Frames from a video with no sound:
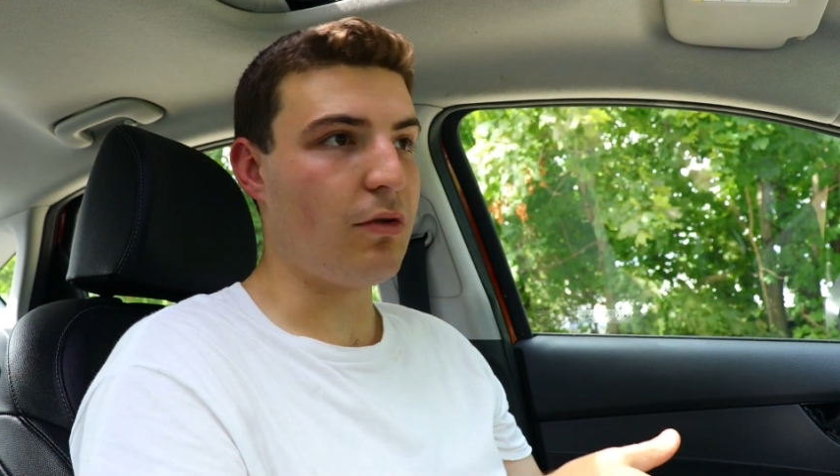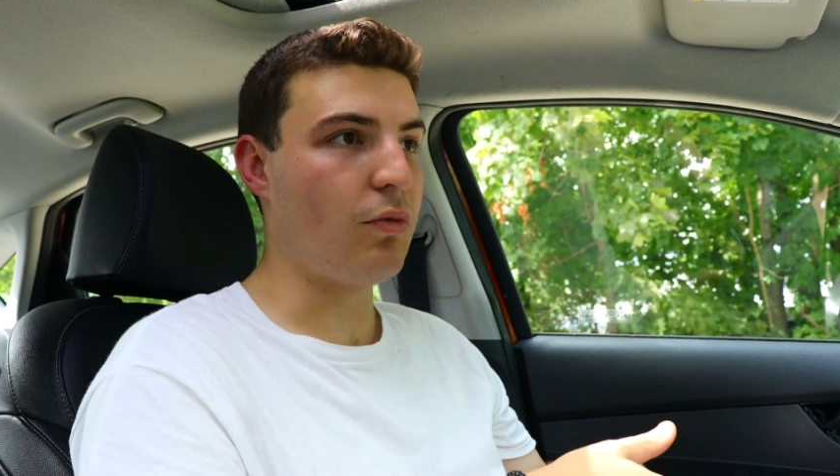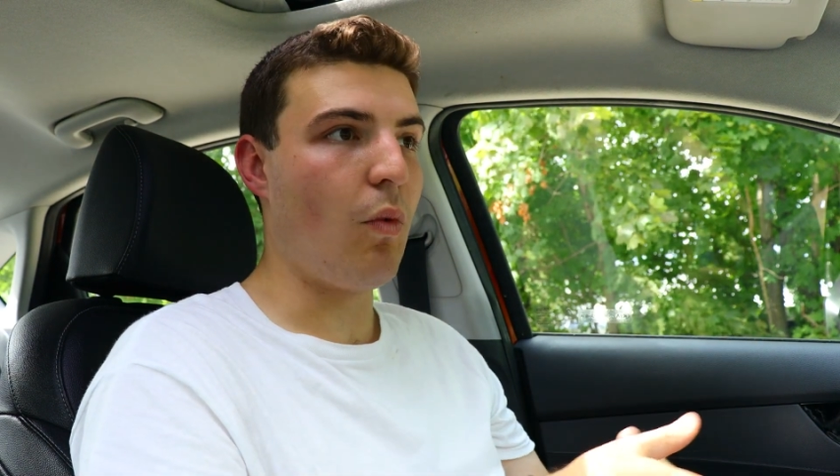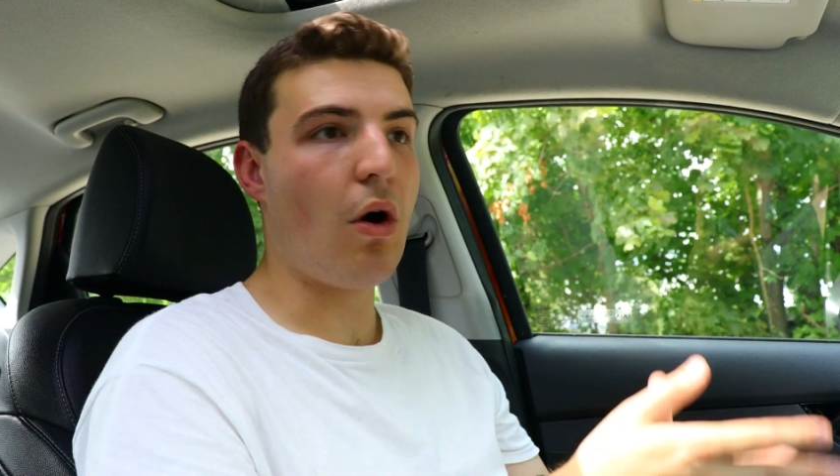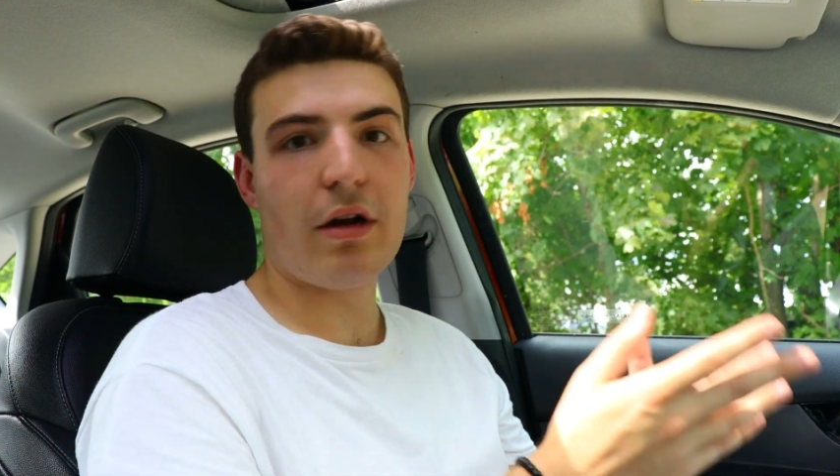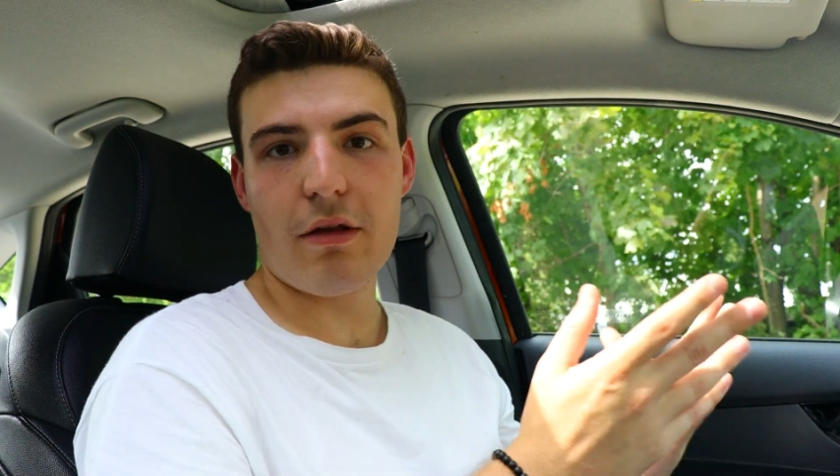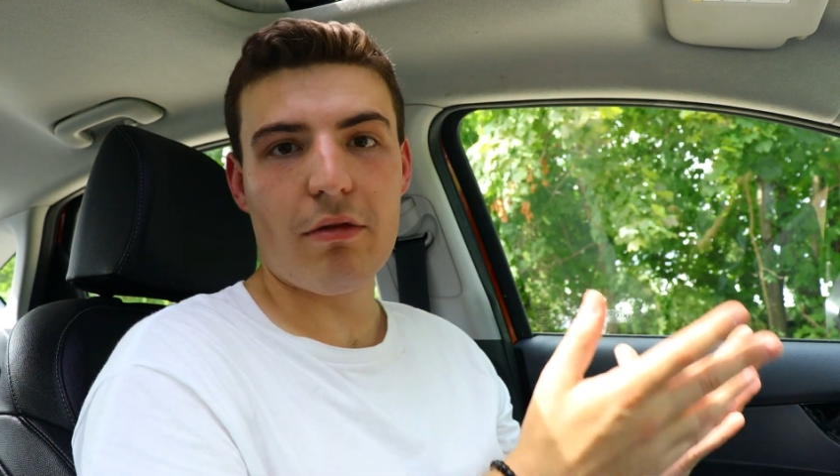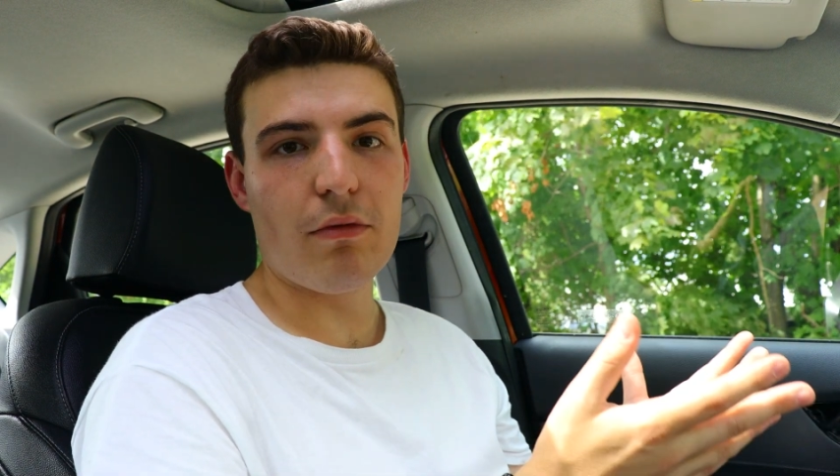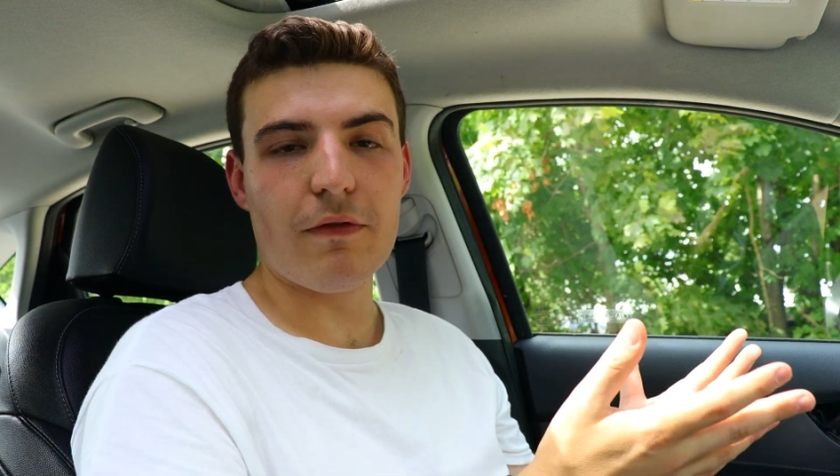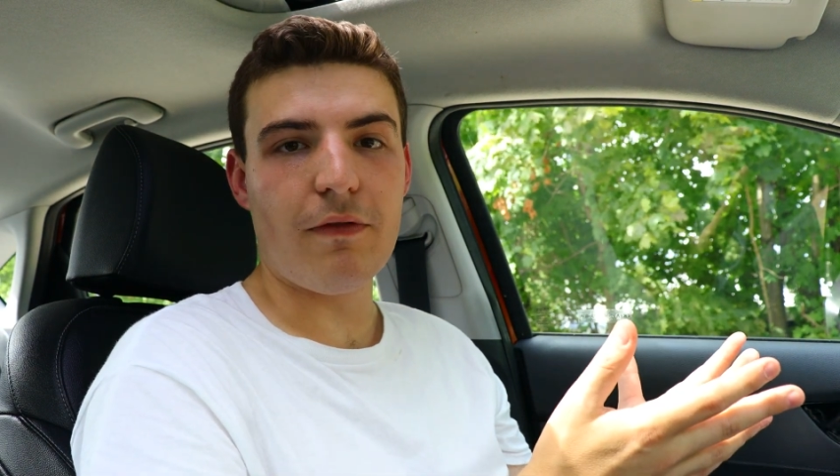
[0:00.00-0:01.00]
was walking
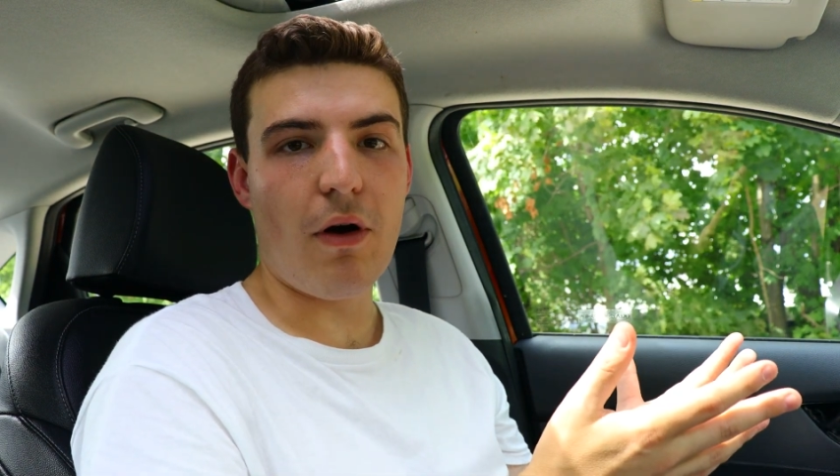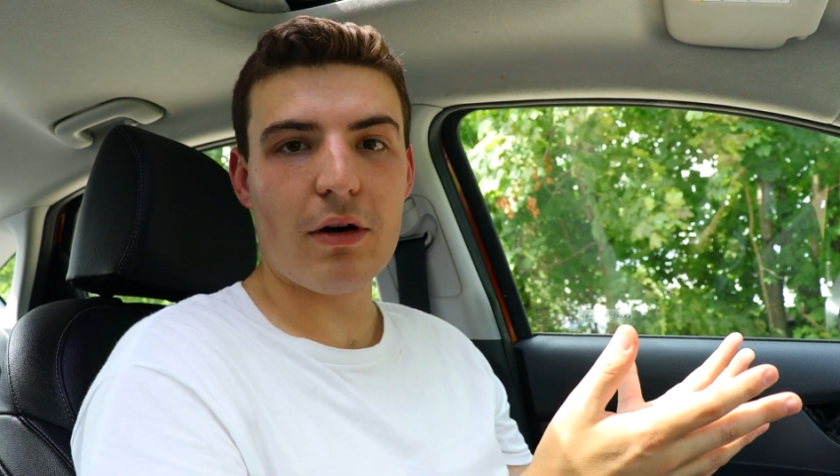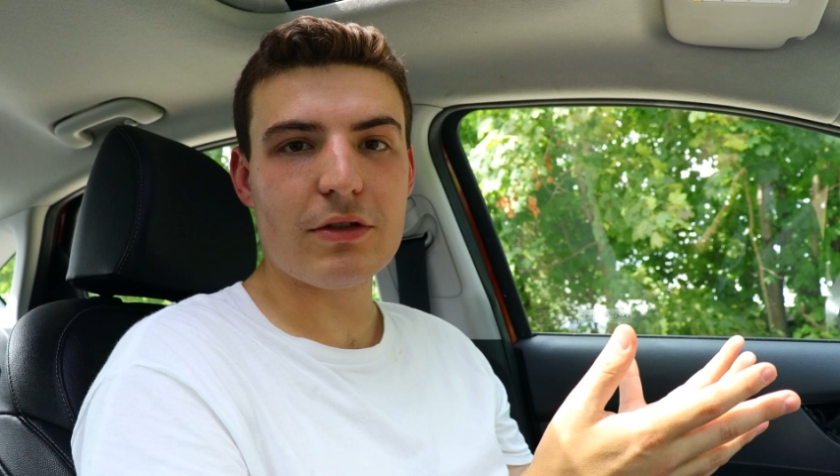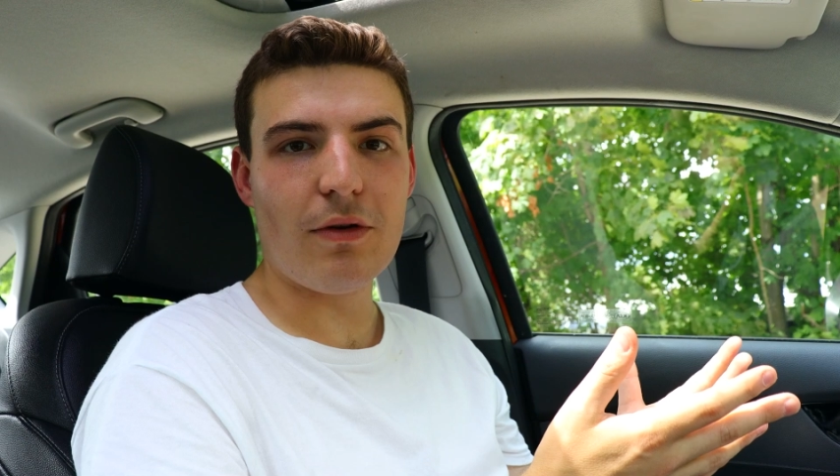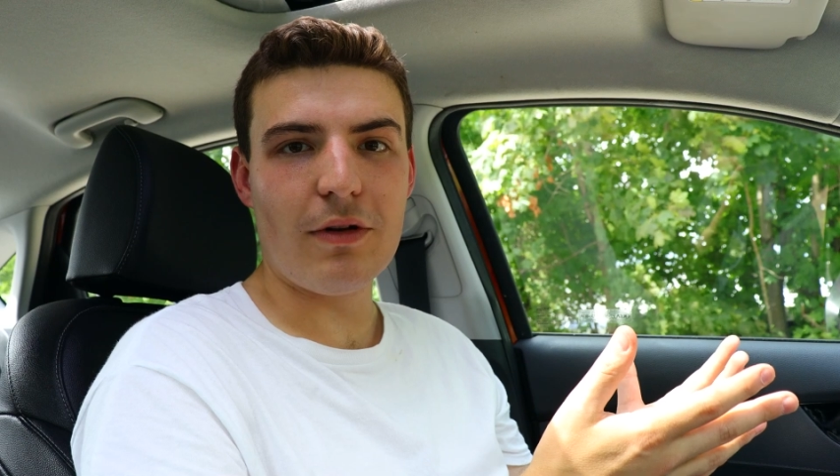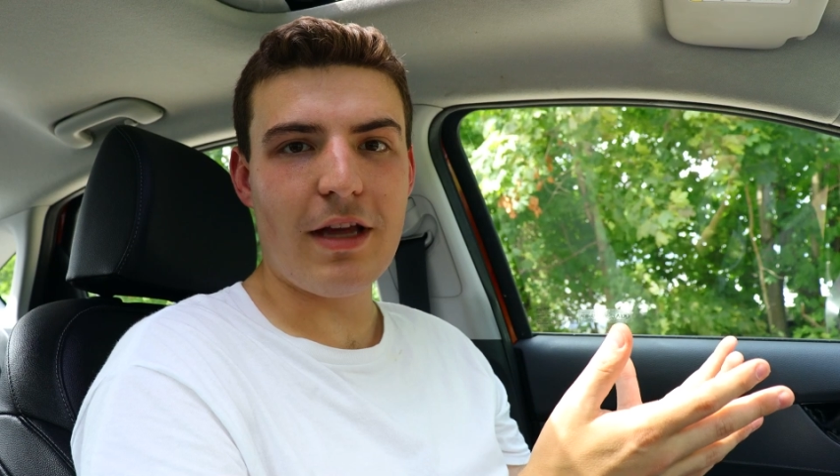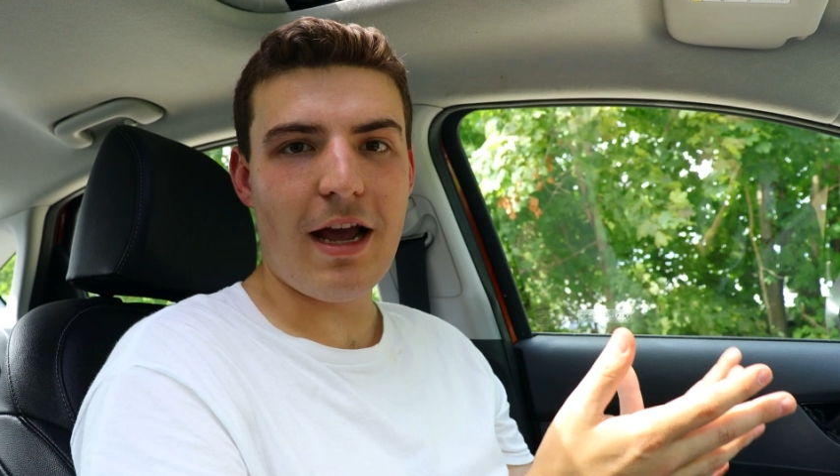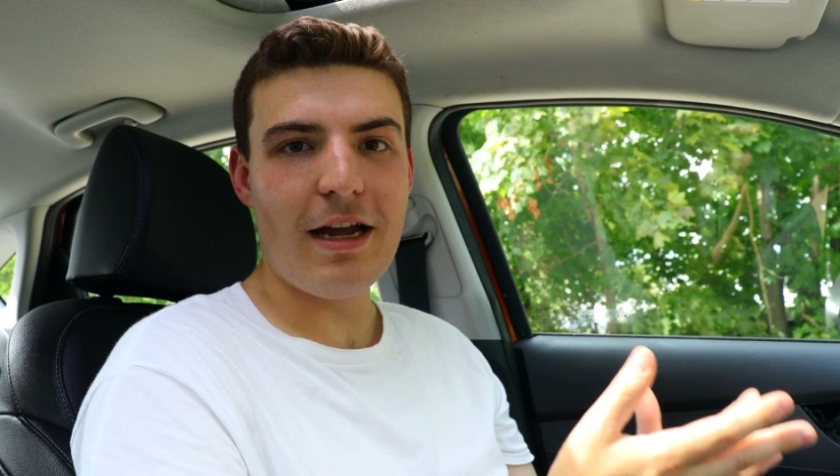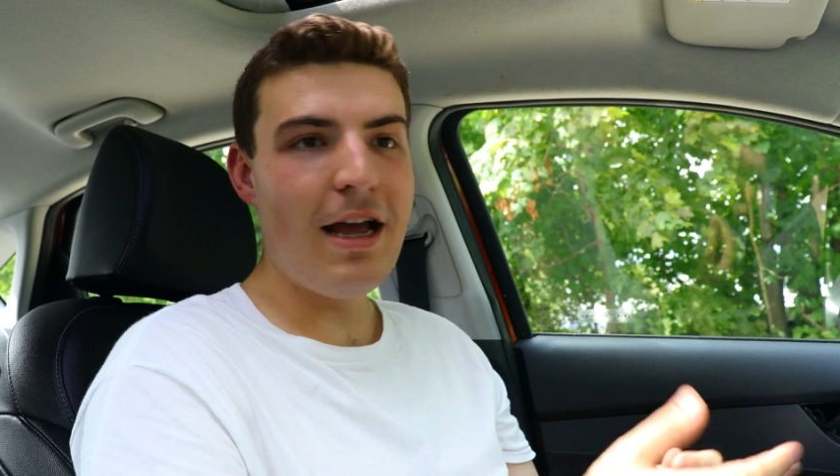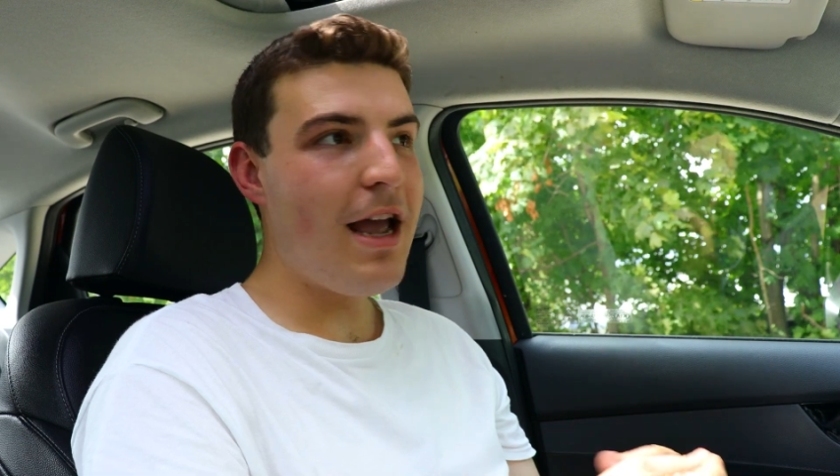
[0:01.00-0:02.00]
through the forest all
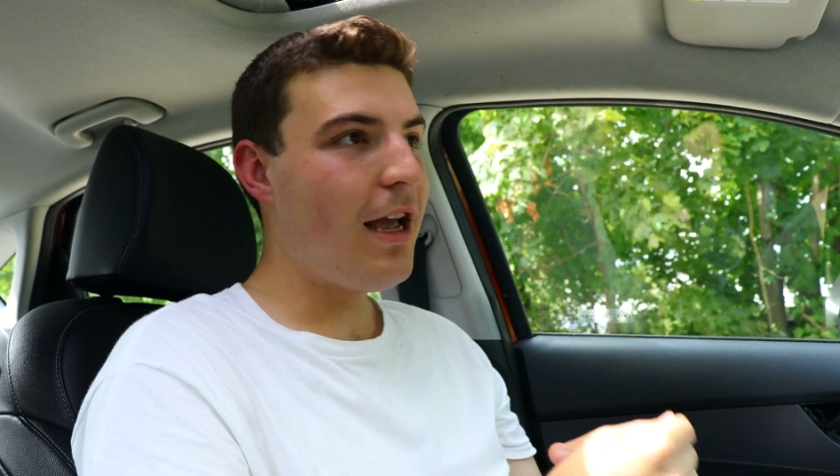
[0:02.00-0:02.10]
day